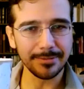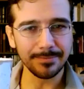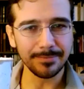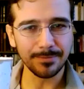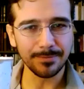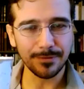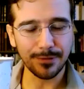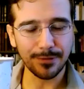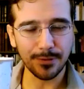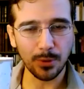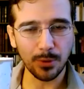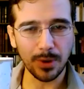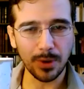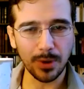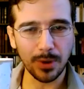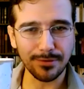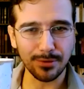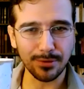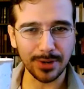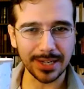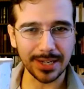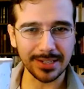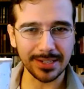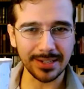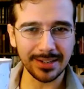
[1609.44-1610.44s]
for whatever
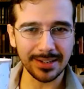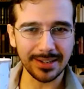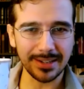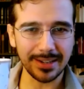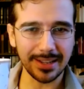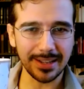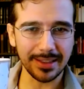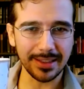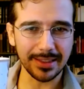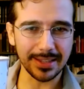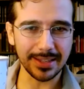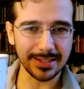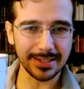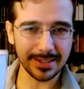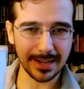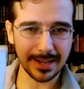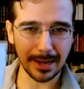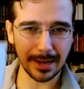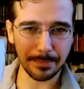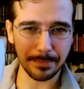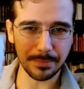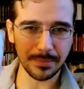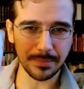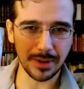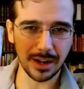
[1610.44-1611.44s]
reason, this
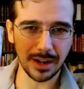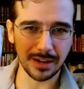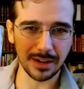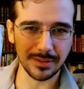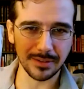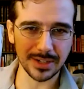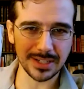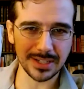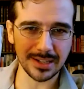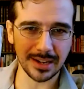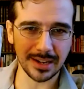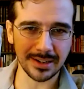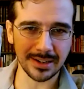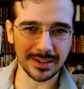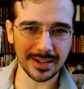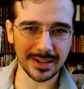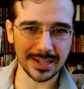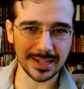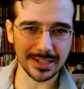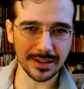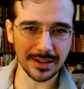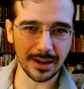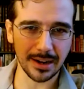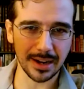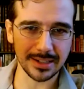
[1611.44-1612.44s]
cup all of a sudden
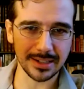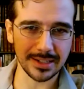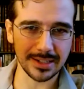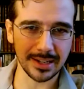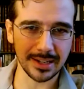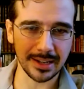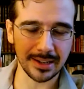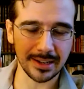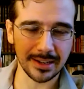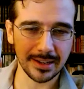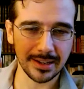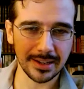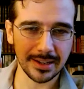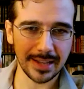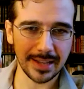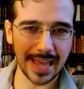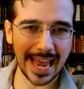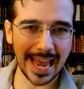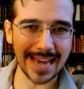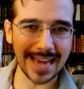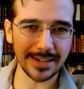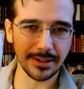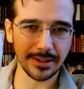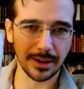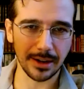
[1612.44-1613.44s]
is costing
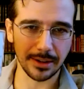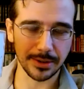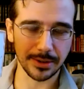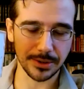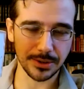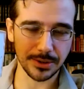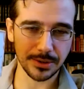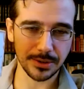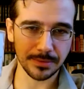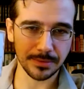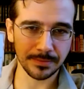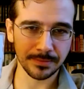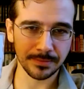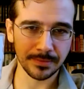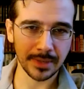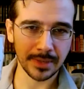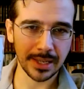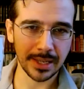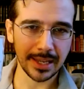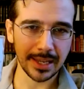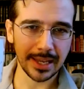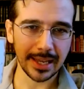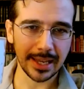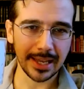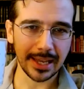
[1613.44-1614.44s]
$8.
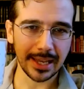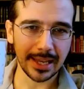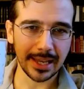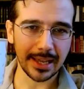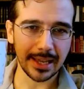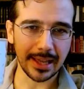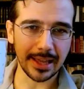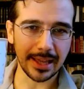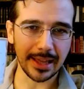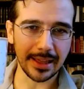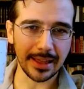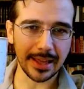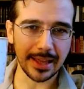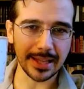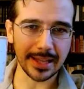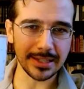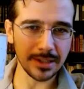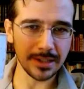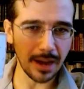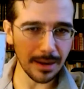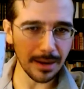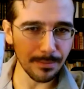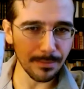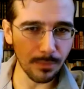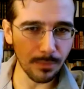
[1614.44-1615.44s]
It's
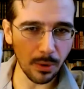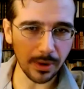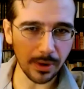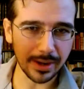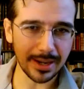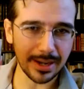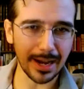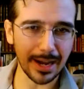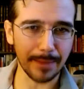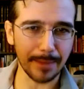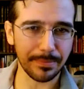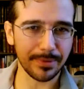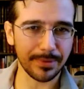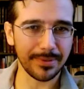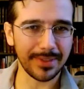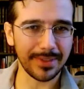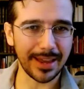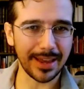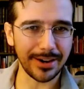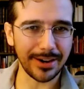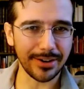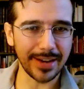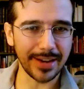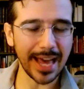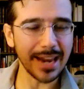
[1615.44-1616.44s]
not more cup
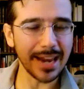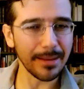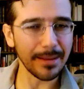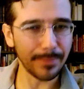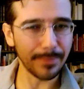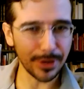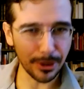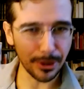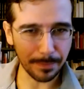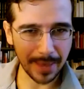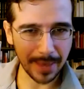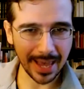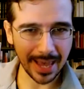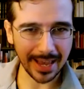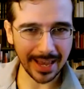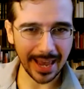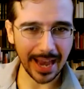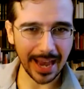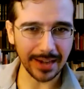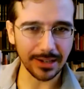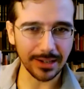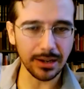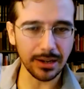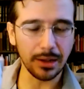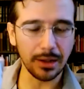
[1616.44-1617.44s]
that you're getting, but you're paying
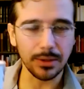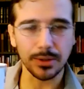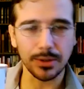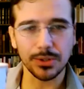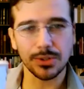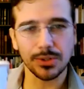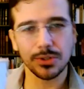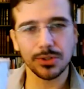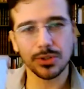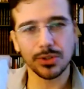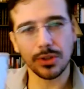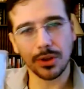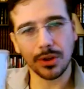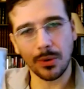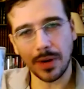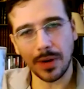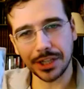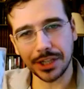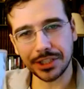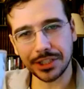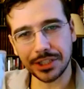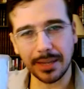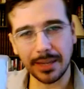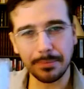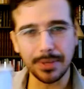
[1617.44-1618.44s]
$8. So the
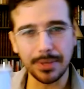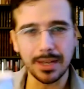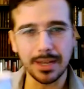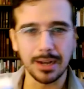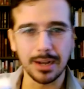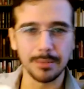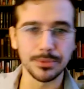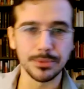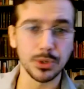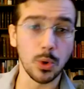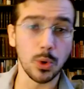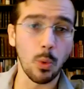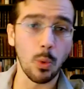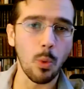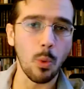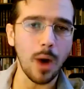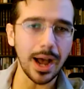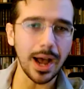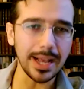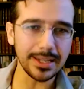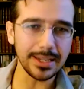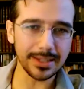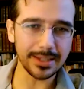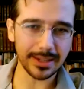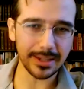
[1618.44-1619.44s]
question then becomes,
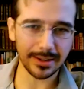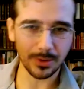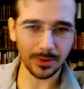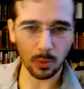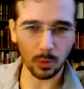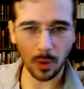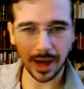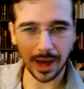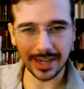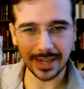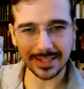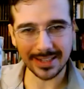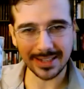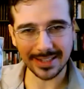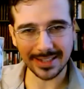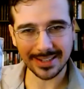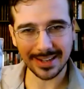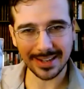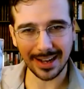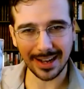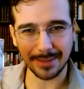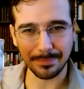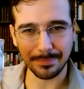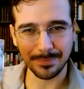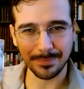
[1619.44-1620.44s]
why does this
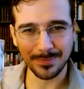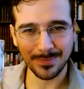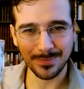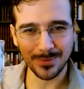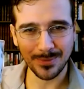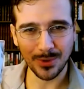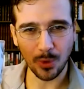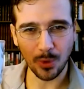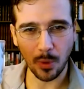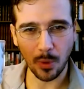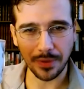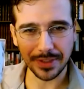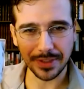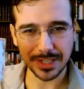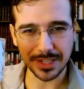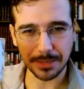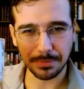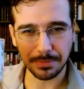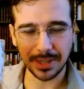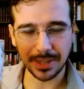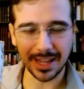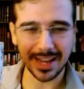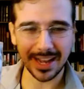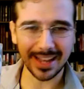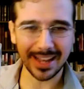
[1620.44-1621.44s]
cup, when the
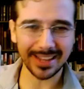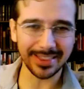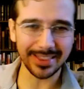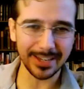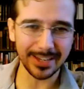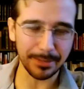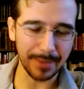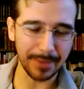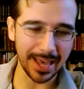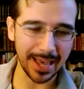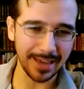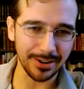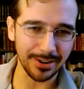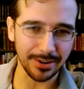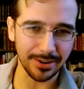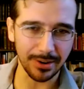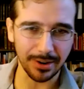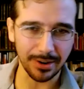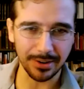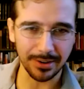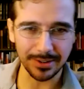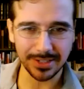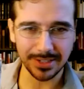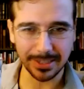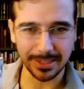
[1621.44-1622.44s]
supply and the demand
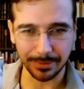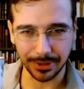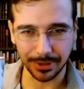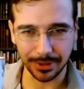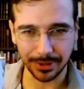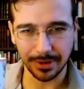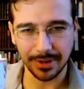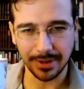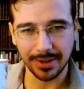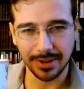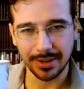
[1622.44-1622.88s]
are similar,